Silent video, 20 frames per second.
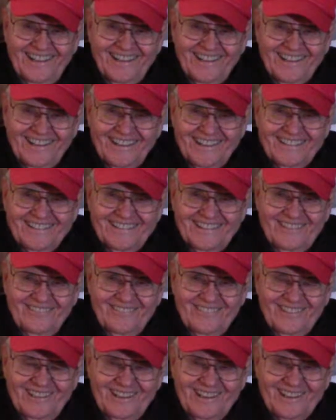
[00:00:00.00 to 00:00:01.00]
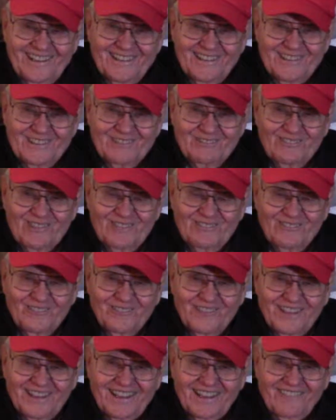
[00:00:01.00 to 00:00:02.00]
It seemed ridiculous, but
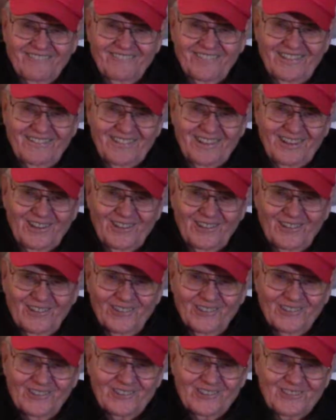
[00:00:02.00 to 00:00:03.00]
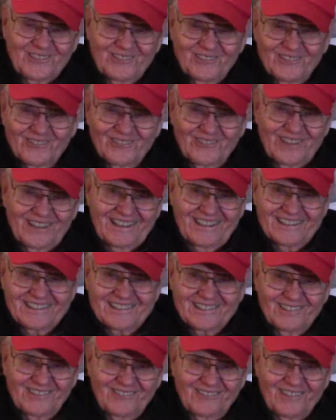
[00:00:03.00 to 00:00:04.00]
we would hoe those weeds
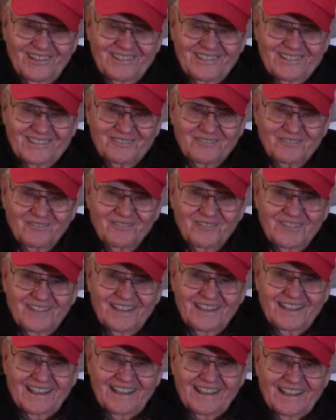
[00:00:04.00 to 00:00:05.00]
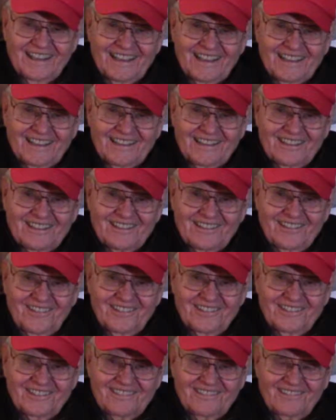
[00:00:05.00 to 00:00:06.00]
so it wouldn't
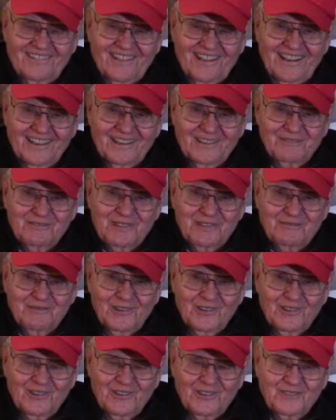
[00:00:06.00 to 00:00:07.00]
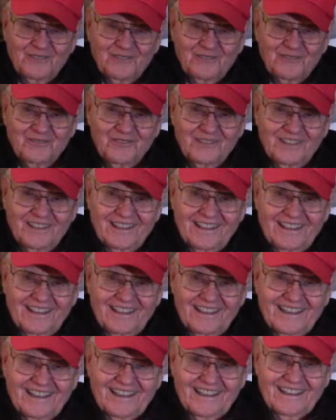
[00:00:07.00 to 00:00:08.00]
cause the ground to be more
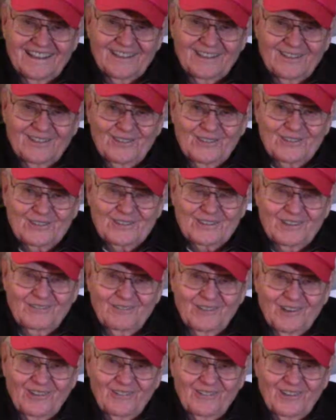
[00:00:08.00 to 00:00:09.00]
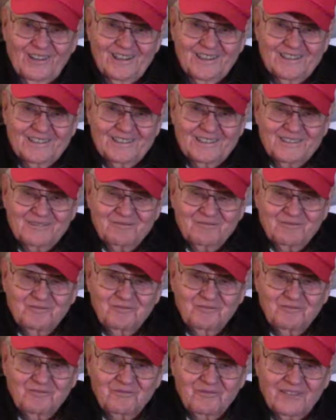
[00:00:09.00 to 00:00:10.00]
loose than what it was. And
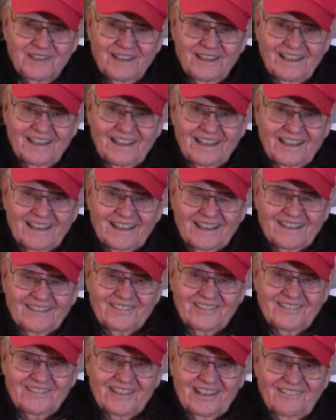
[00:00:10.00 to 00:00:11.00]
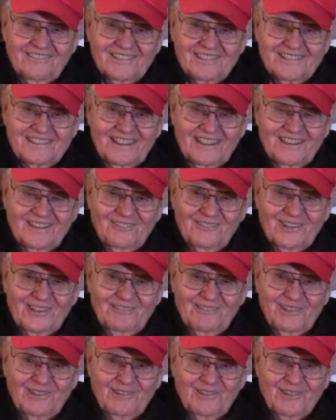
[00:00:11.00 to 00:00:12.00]
so that was kind of the way
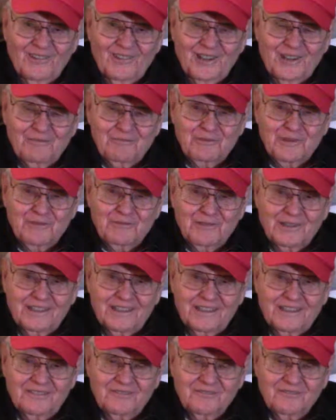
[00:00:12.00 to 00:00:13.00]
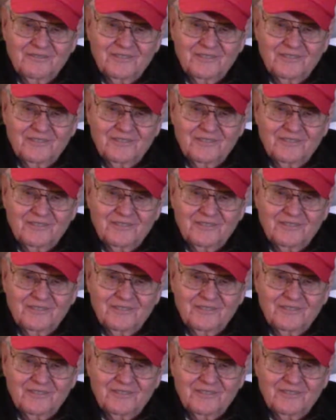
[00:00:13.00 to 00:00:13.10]
we grew up, and we